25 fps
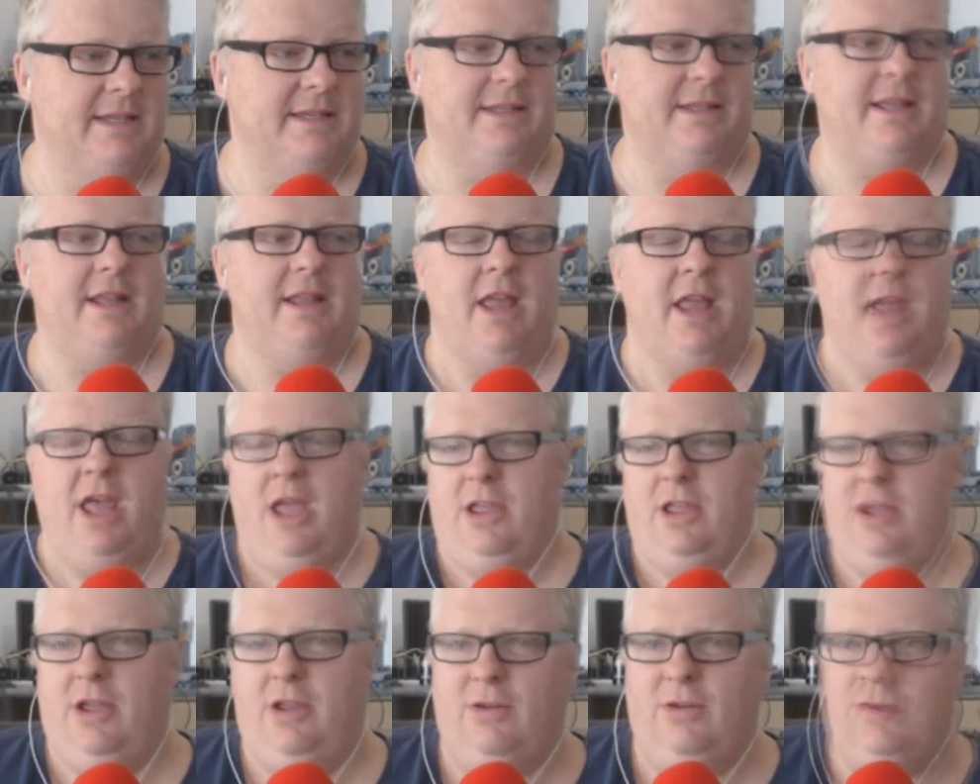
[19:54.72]
is that
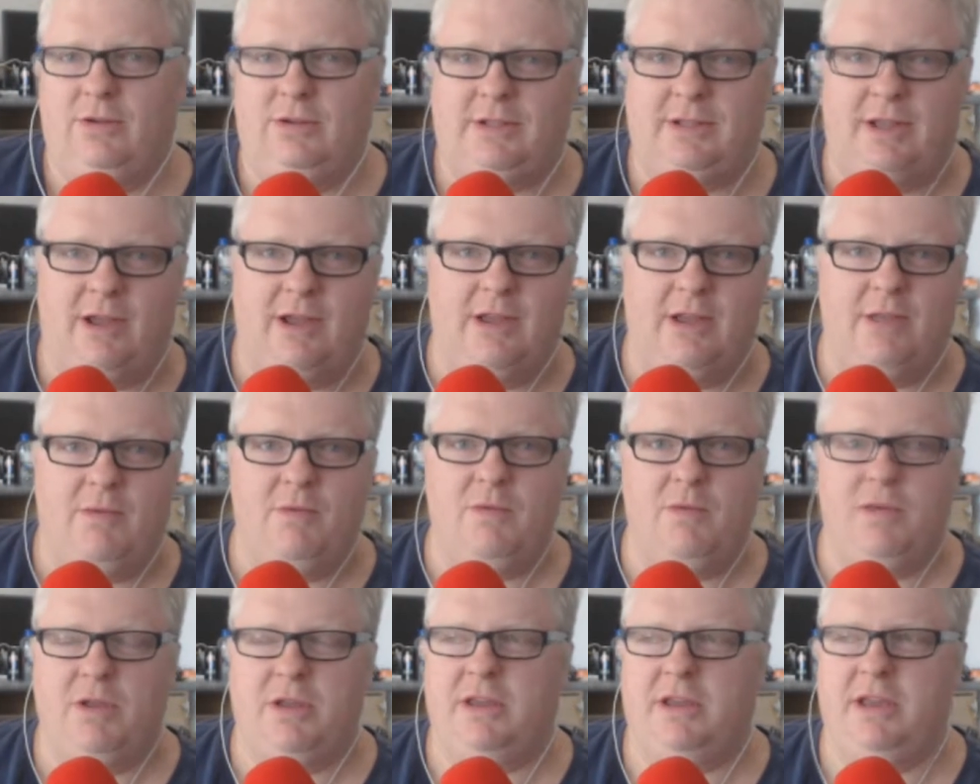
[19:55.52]
you can also
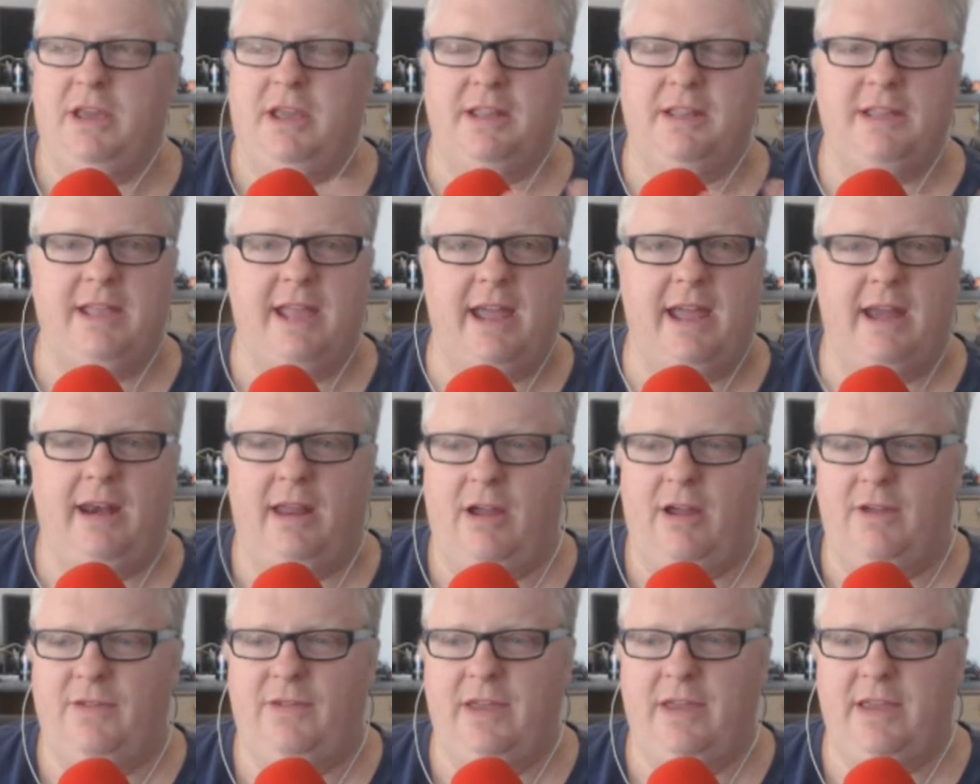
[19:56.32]
you can
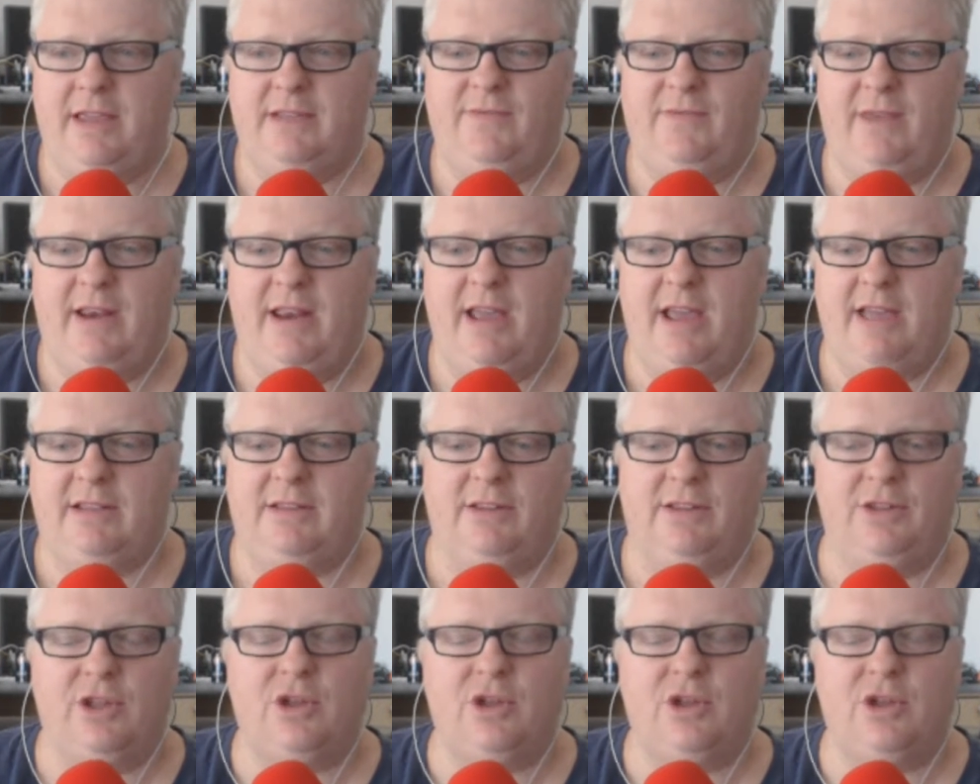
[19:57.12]
download these videos.